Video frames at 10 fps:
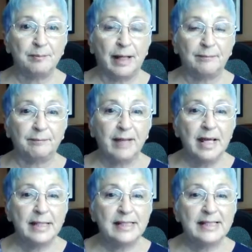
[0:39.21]
But
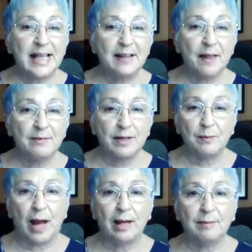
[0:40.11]
c'est la vie.
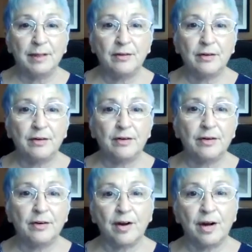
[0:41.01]
I'm in
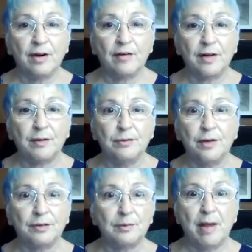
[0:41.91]
her area. Who
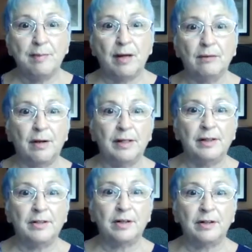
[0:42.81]
knows? Maybe I'll run
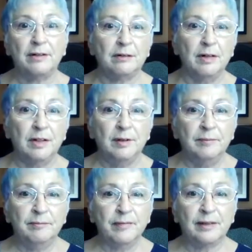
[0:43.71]
into her
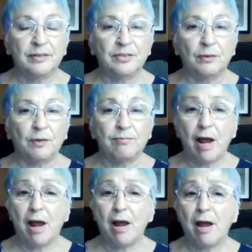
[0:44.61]
at the store.
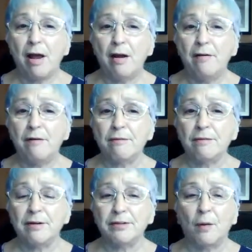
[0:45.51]
I don't
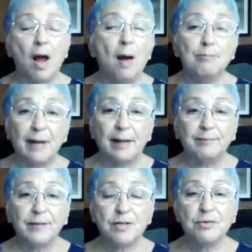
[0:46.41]
think so. But
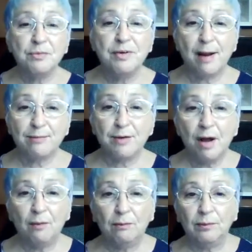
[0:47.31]
you never
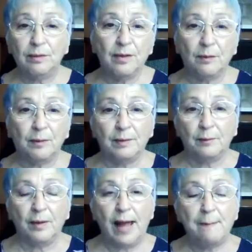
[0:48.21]
know. You know what
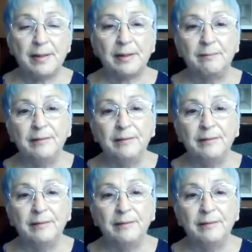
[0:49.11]
will happen.